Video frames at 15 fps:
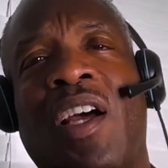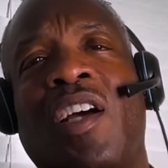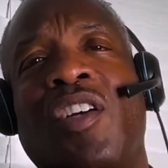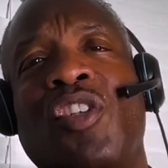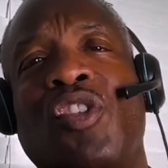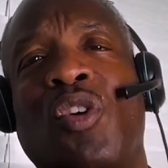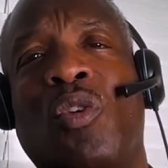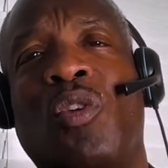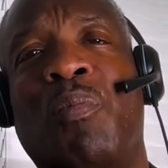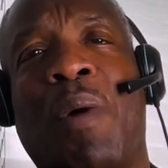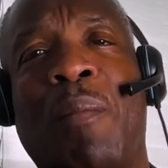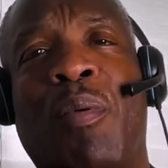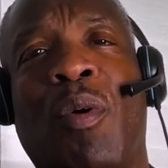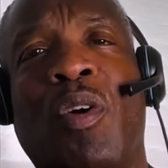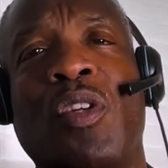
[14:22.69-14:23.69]
Shoulder my
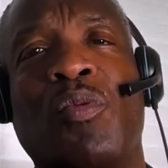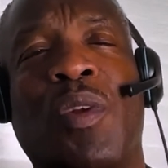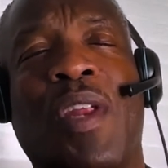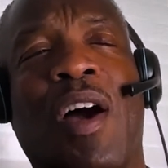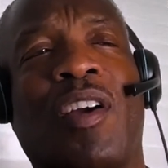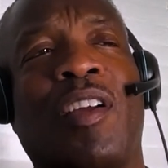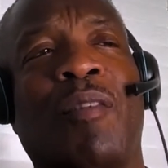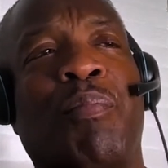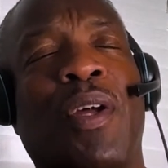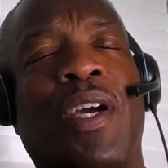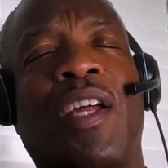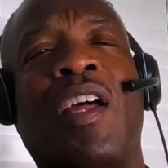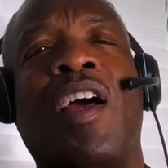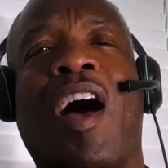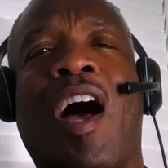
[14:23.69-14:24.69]
burdens without
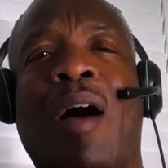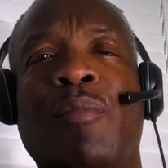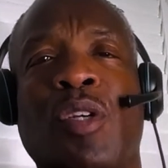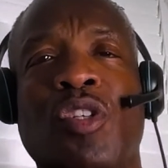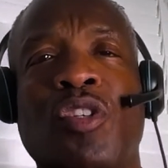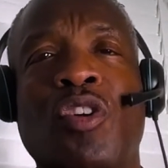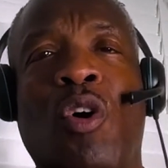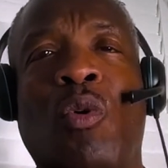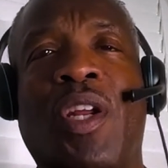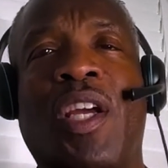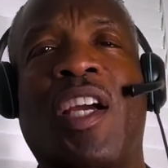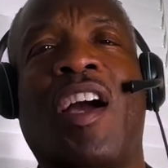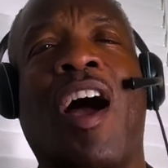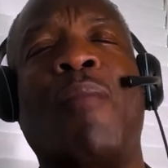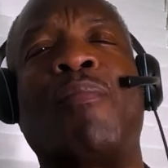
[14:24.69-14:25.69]
complaining. I'm just
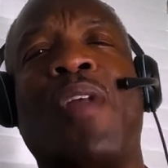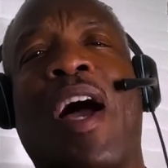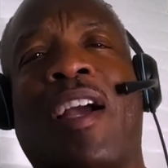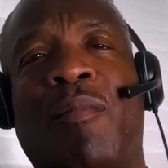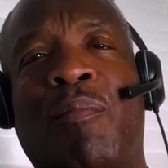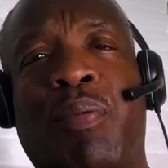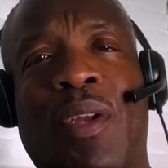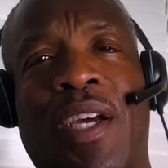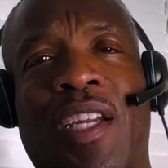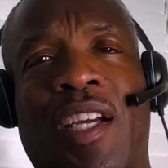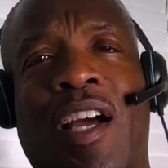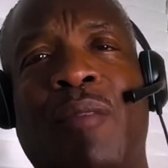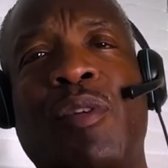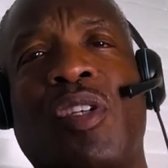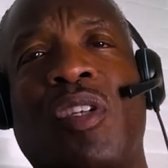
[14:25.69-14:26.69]
noting. I'm not complaining.
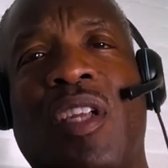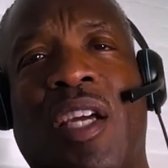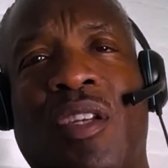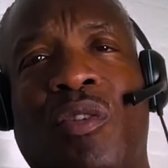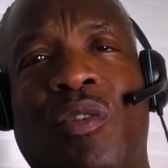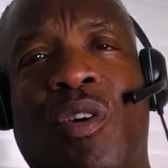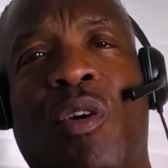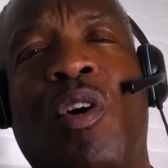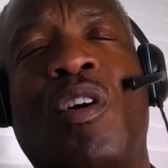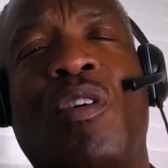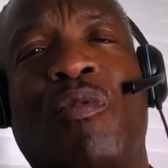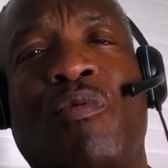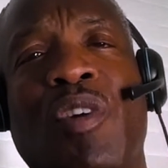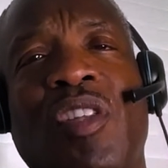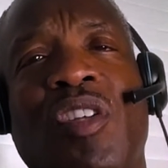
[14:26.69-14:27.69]
I'm just letting you know.
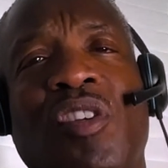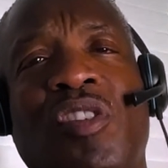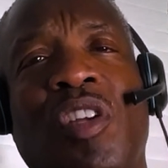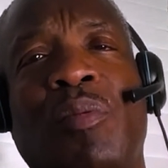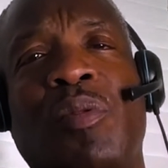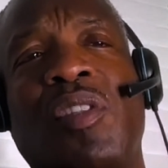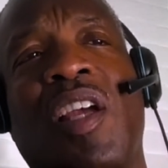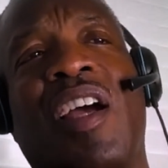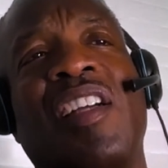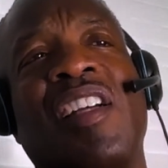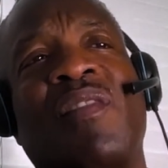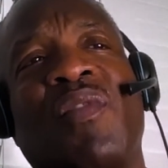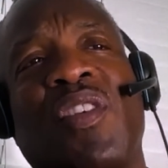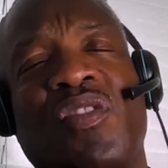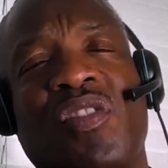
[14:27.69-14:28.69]
Read the Substack.
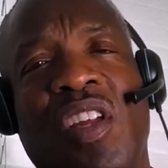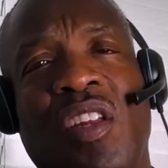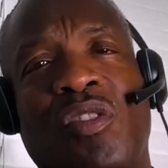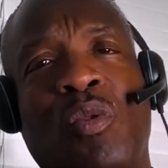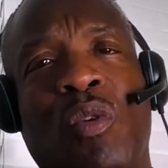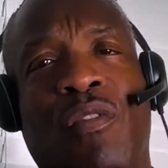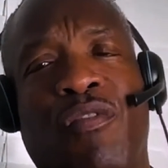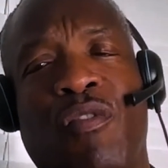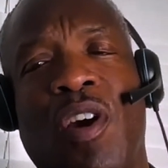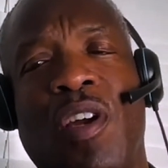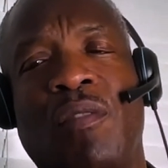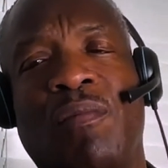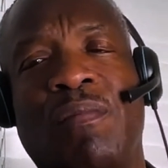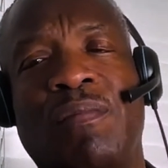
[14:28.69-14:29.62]
Send it to a friend.